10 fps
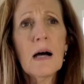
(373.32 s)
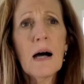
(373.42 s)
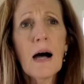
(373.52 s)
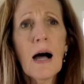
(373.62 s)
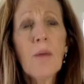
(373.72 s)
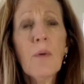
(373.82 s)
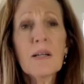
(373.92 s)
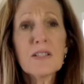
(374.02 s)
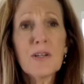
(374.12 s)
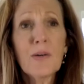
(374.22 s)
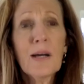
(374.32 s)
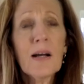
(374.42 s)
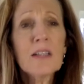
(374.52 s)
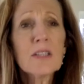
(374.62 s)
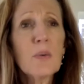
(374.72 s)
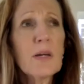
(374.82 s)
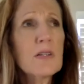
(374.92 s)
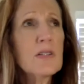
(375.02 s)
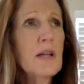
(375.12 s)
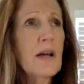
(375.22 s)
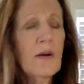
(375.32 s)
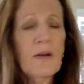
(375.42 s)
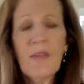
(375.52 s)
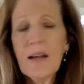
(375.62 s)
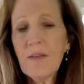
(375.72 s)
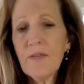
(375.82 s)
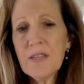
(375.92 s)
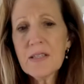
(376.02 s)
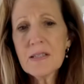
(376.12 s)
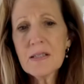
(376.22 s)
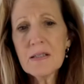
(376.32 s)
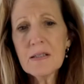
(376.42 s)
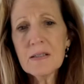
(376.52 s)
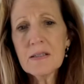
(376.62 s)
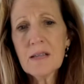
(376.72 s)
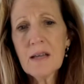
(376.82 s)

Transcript: I want to, and I also want you to know that if this is